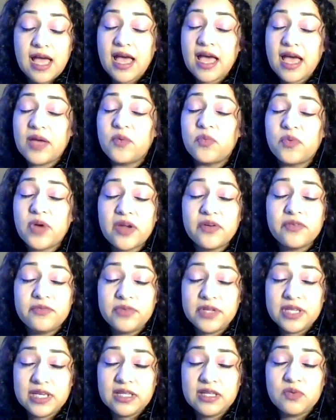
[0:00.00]
I
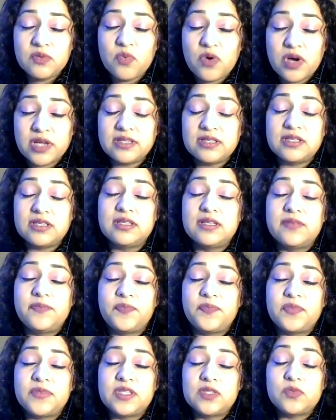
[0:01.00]
really
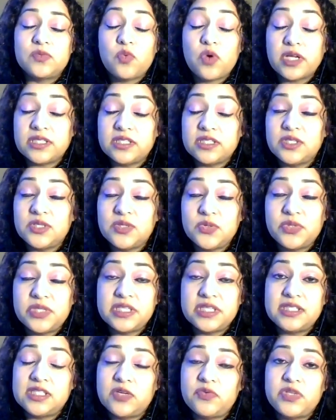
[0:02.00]
wanted to do
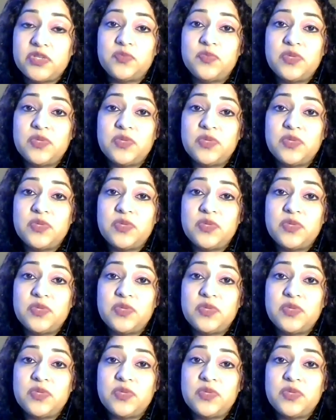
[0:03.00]
this series,